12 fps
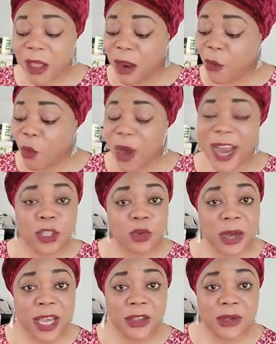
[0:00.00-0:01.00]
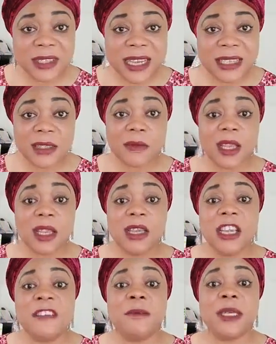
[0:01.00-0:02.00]
Why do I use it?
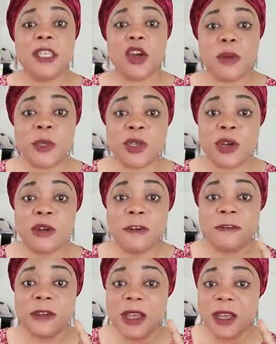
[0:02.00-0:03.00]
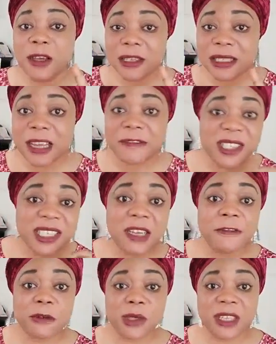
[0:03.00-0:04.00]
Gives me the option of 17
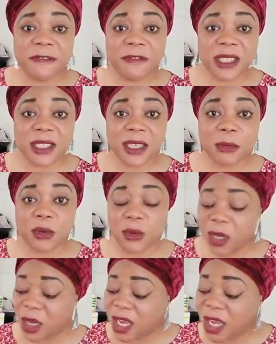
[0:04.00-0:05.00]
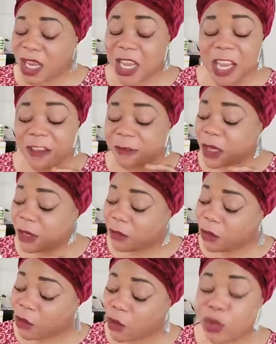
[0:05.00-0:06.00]
fruits and vegetables. Gives me
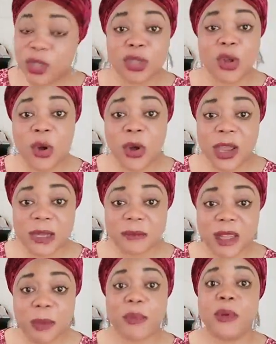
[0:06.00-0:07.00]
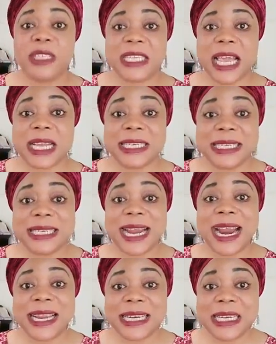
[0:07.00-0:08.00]
good soy protein that
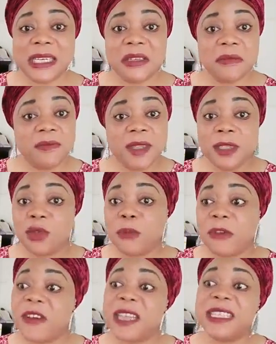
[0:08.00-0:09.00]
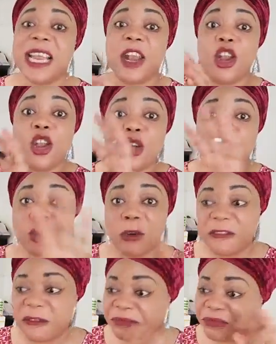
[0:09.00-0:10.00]
I need to prevent a lot
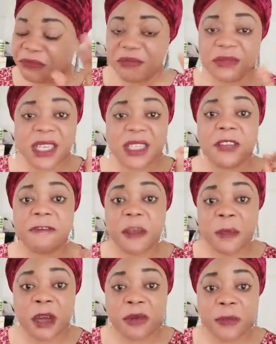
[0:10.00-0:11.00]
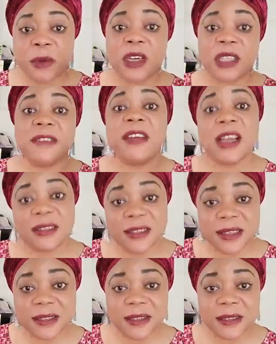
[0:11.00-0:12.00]
of the female reproductive
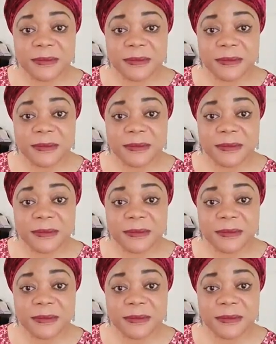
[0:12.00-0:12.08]
cancers.